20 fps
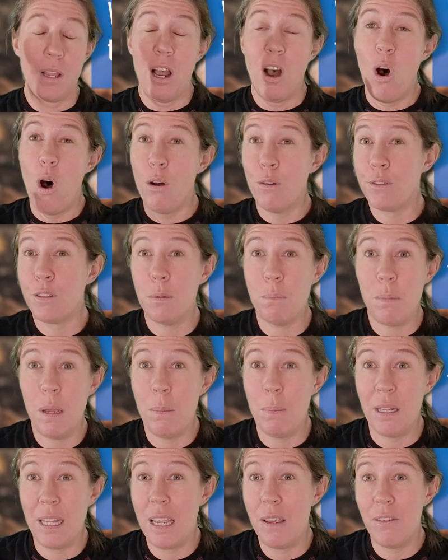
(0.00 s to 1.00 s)
often
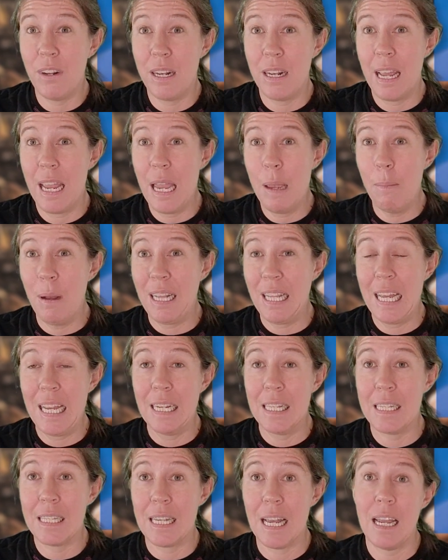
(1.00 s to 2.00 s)
people even email in
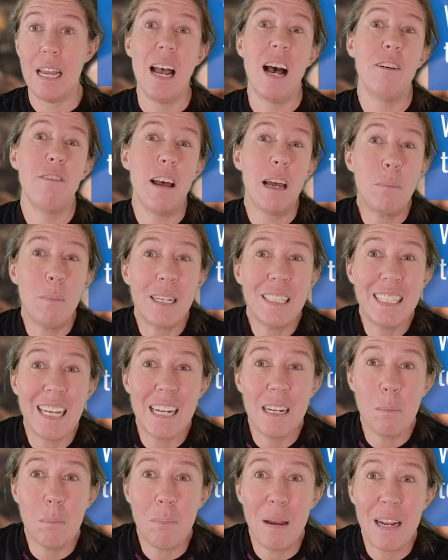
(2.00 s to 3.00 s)
and say, I've had my
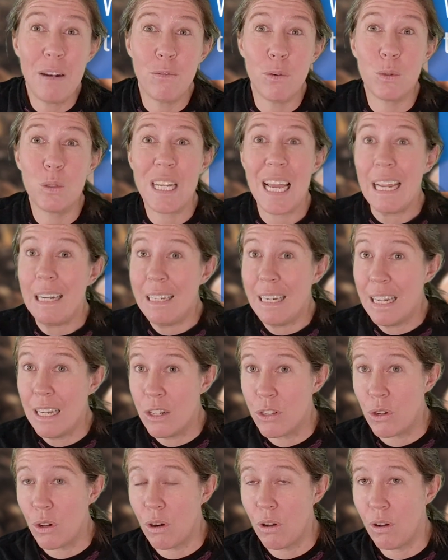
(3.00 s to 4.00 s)
tendon pain for 10
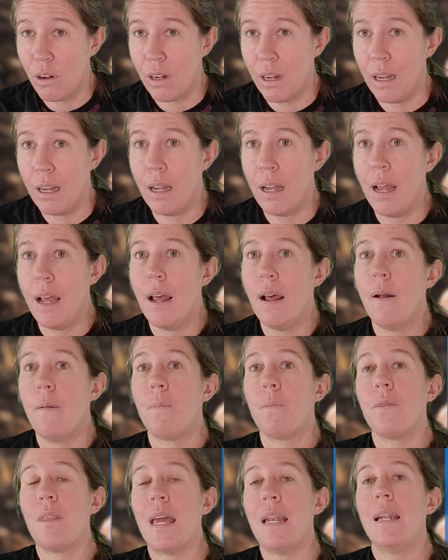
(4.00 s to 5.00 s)
years or longer,
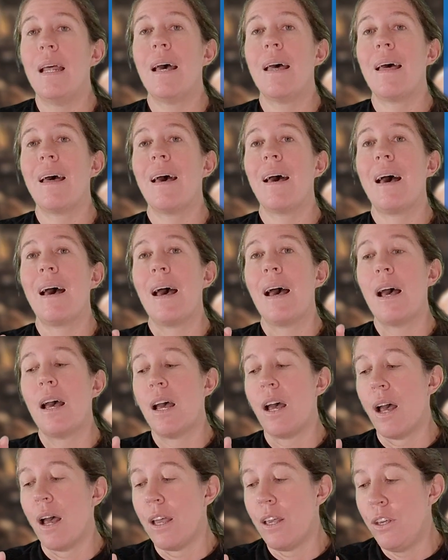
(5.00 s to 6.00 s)
then
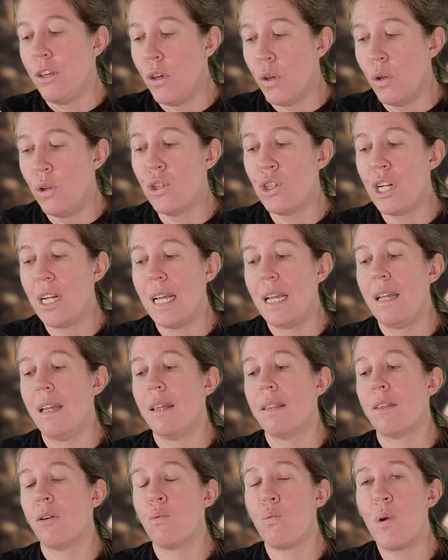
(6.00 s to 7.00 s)

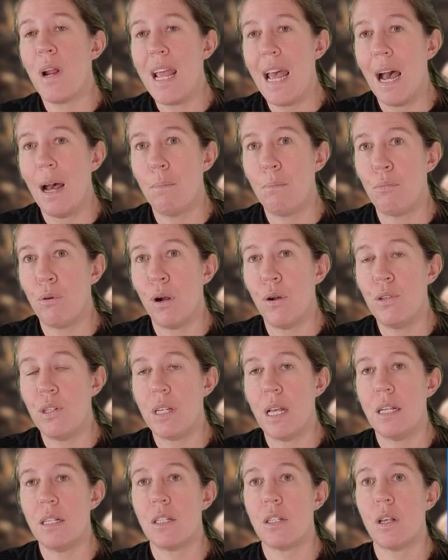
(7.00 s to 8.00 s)
usually the rehab
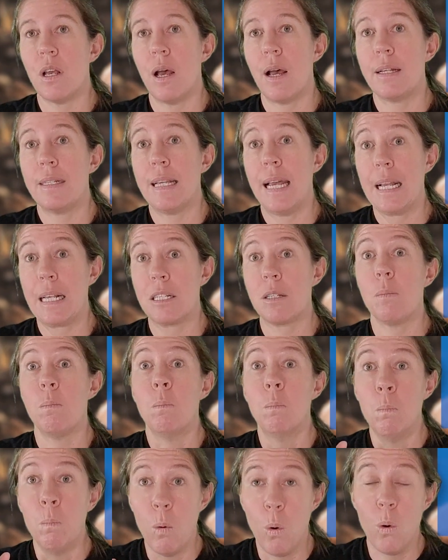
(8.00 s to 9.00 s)
process takes
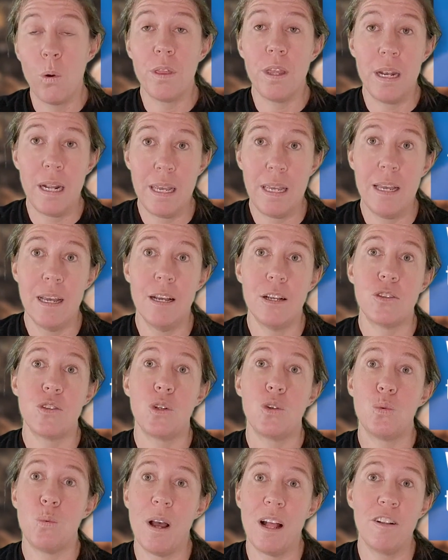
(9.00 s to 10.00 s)
more than a year, so
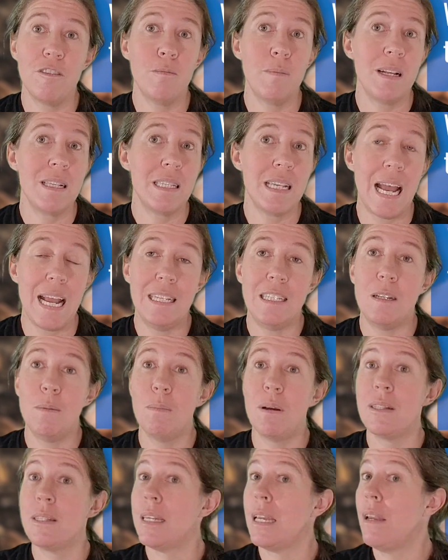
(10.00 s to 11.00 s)
12 months, 18
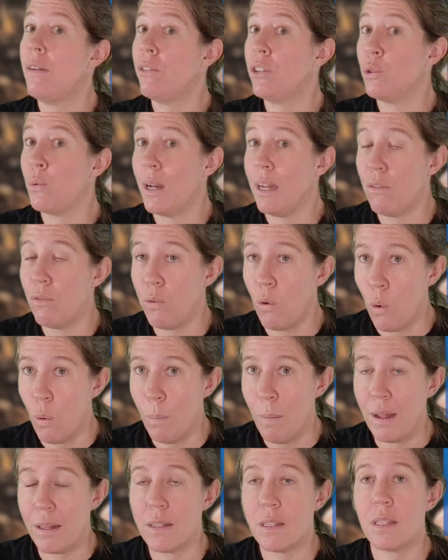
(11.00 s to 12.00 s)
months, even 24
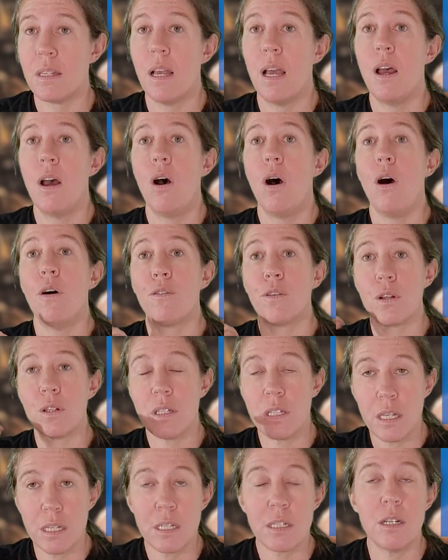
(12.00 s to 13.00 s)
months of
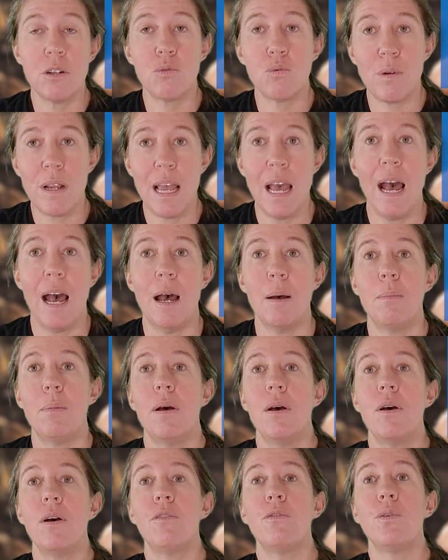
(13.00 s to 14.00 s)
consistent rehab
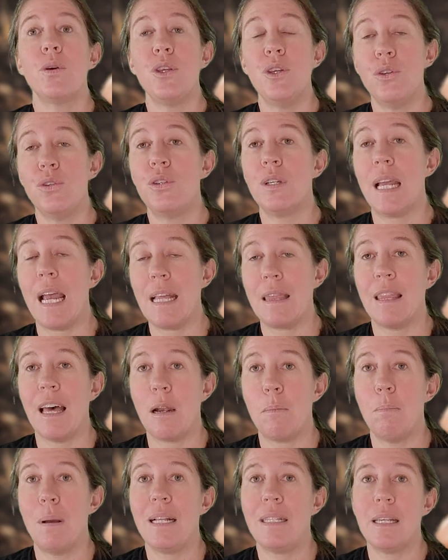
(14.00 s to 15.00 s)
for you to get
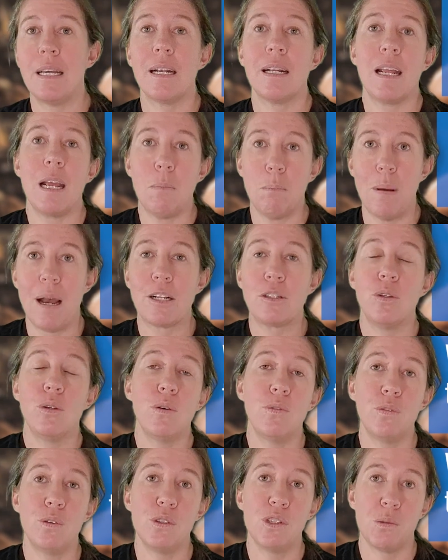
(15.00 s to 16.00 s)
that better and get back to your
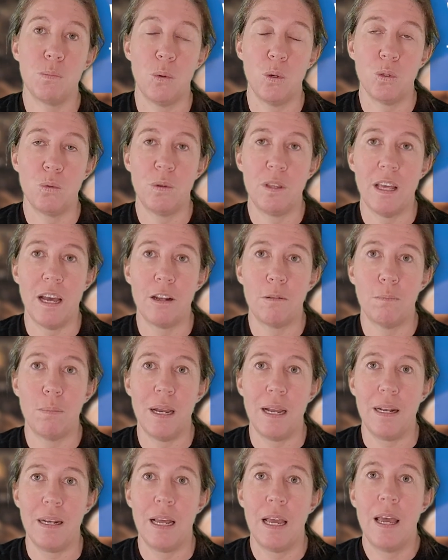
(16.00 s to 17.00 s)
full sport without
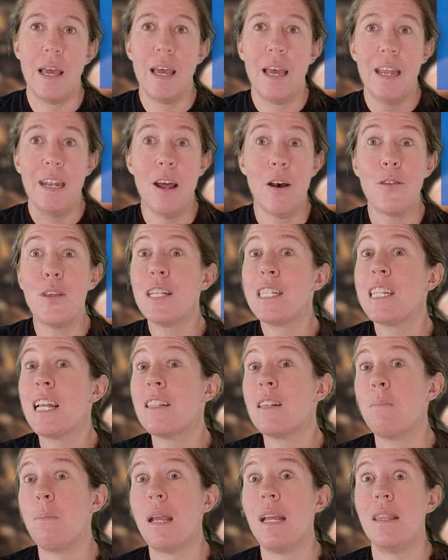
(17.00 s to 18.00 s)
pain. Now, this
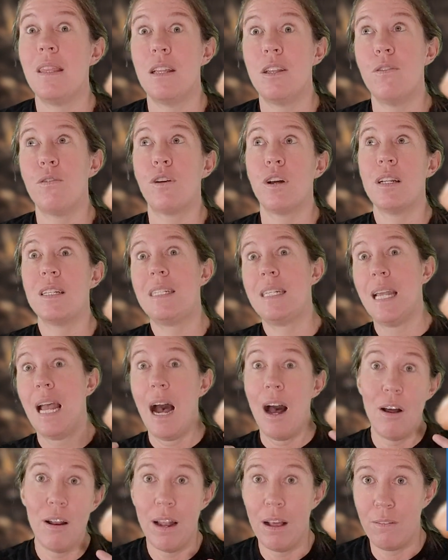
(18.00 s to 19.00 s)
doesn't mean that you've got to see
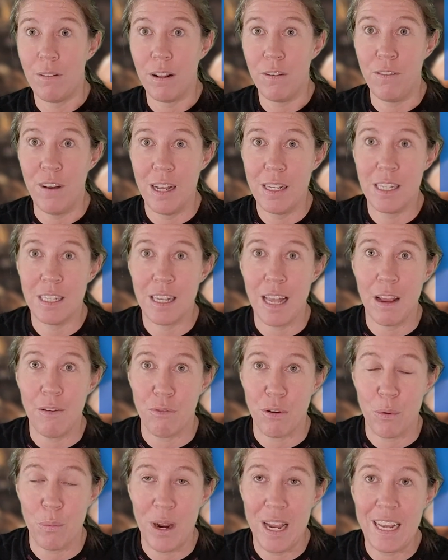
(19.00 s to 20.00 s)
our lovely faces
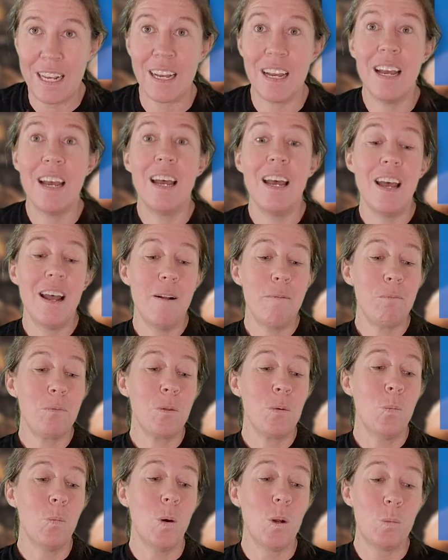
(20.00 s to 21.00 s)
every week.
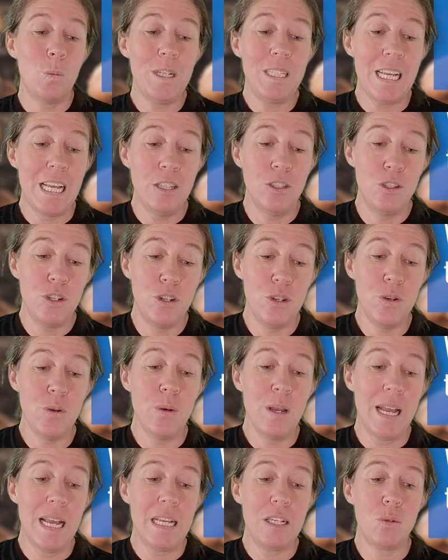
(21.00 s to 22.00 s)
What we tend to do
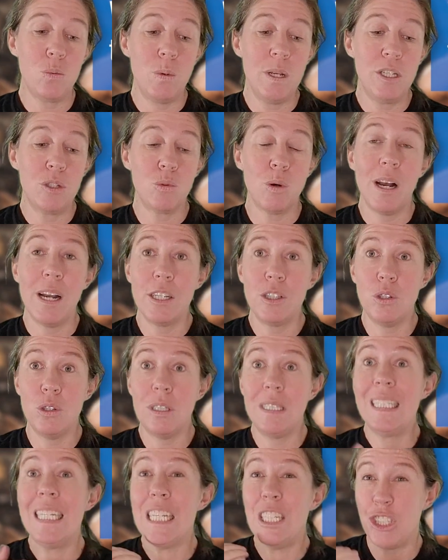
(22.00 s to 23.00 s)
is we try to
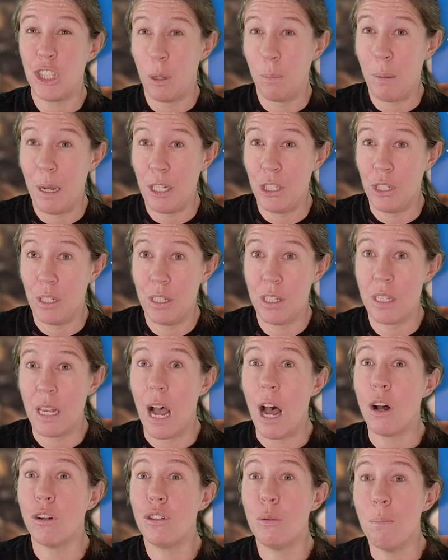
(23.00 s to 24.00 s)
teach our patients
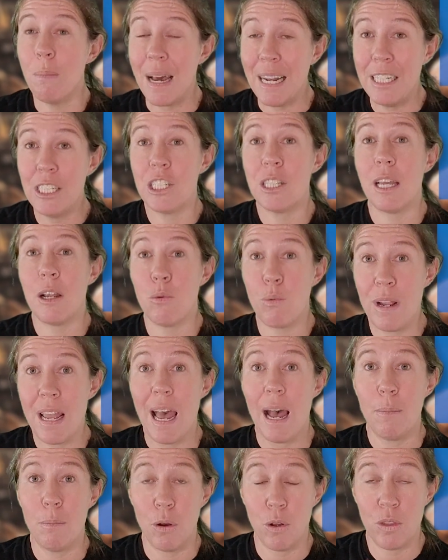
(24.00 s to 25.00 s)
how to manage their
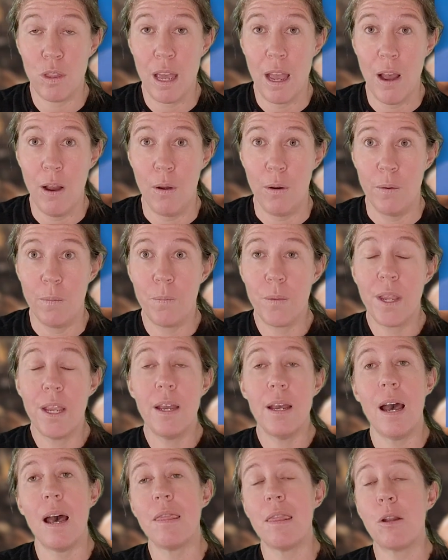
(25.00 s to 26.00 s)
rehab on their own,
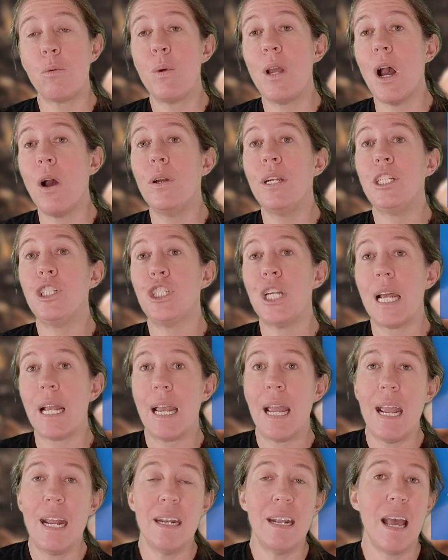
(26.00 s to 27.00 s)
and that we only check
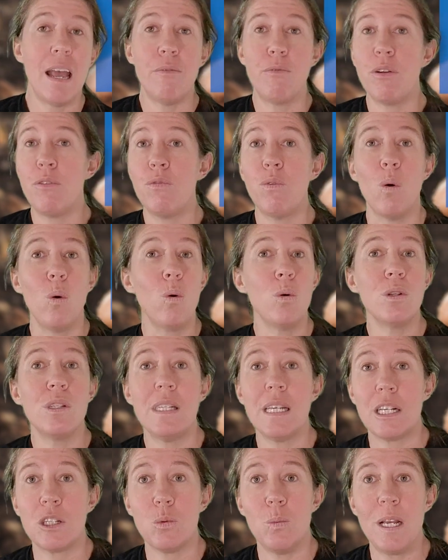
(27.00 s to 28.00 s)
in every 4 or
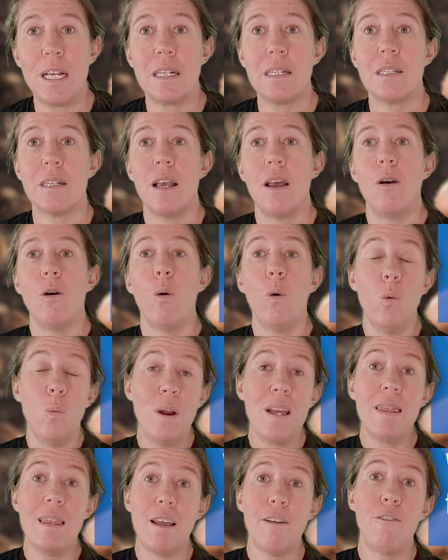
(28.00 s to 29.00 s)
6 weeks, or
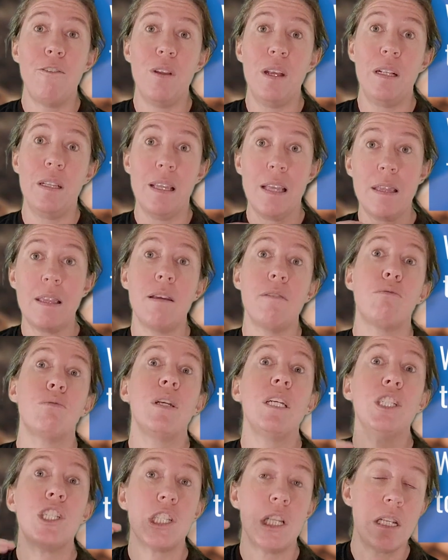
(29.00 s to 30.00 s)
when they feel that they've
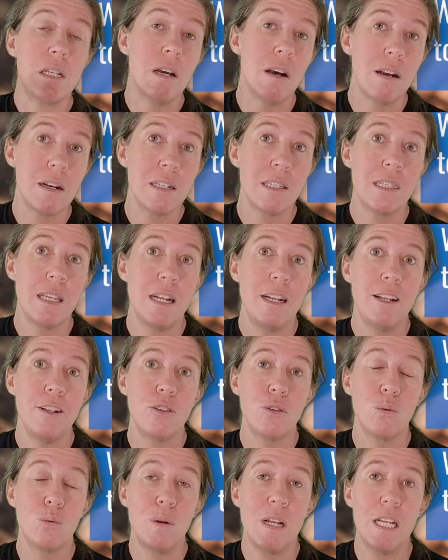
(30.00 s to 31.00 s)
reached the targets they need
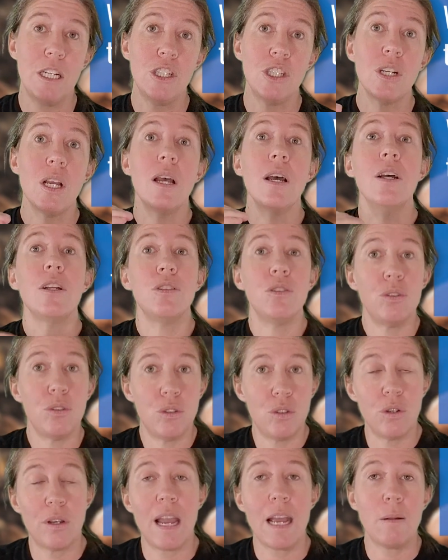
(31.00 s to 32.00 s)
to reach,
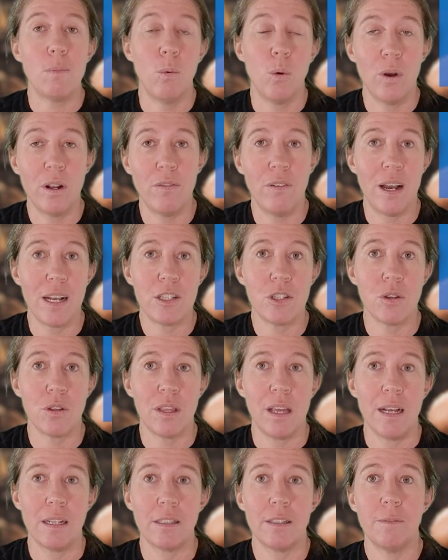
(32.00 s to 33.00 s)
to get more advice on
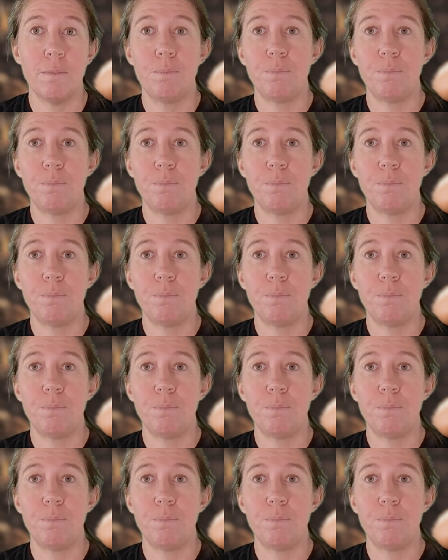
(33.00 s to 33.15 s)
that.